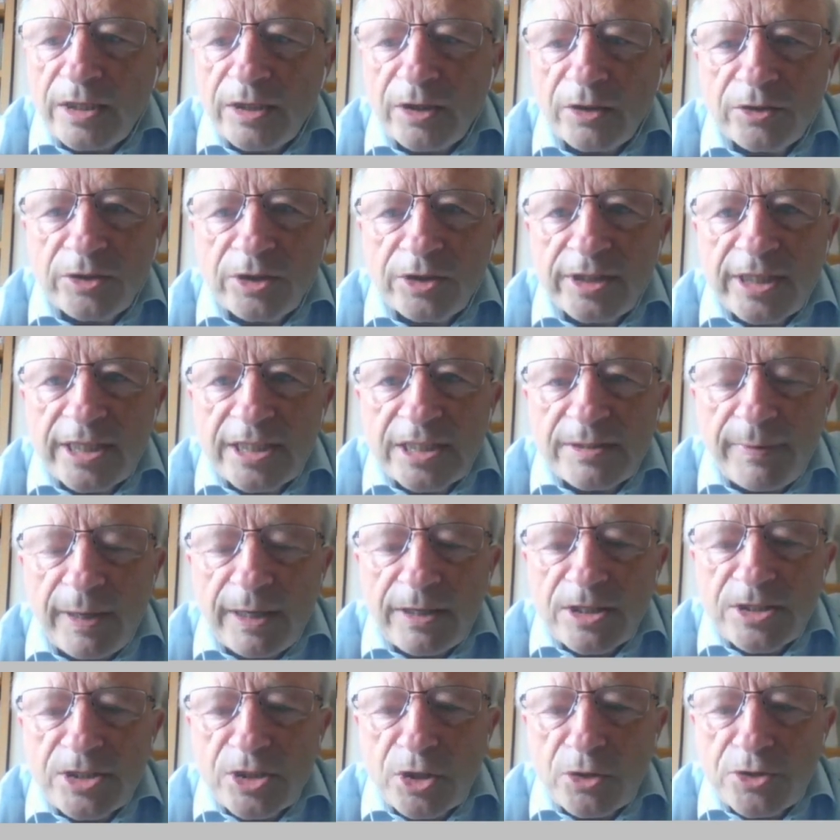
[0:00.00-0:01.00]
Other things
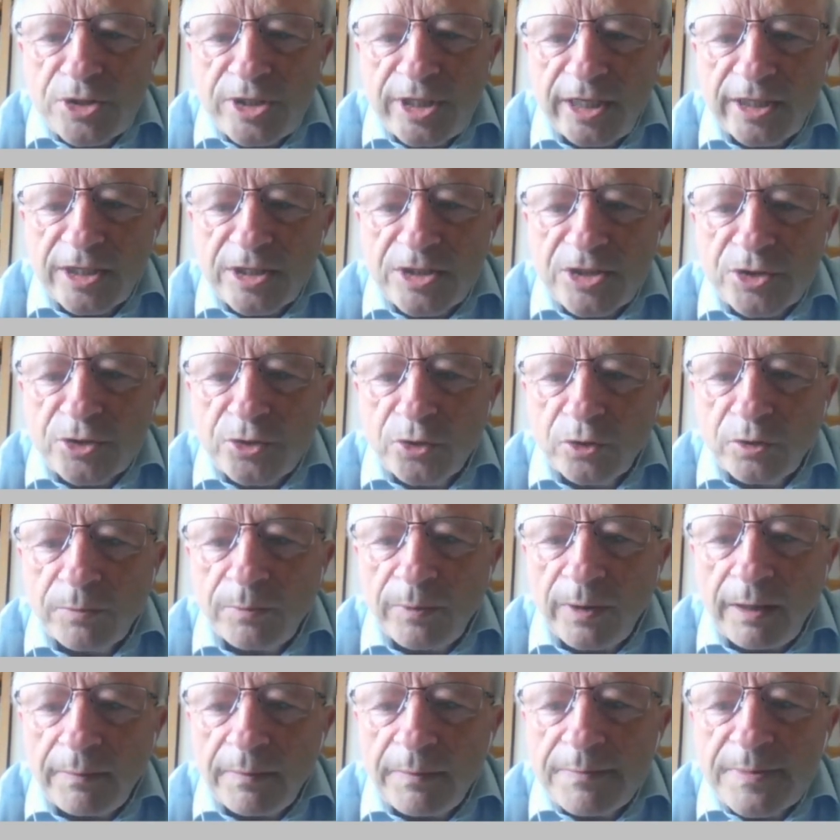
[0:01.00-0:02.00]
about associated school
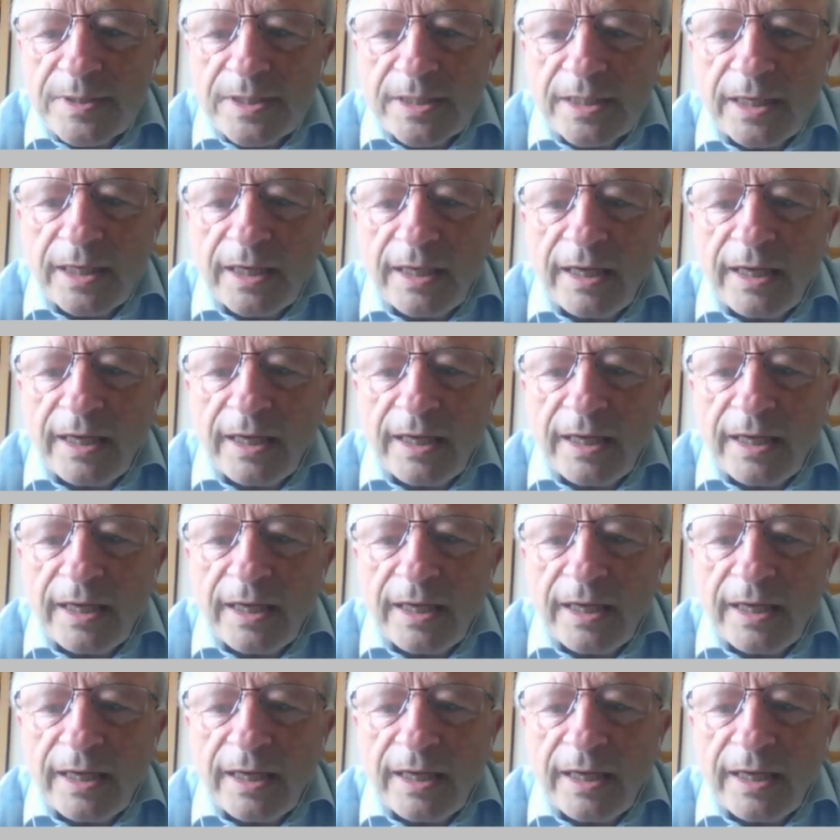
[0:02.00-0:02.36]
problems,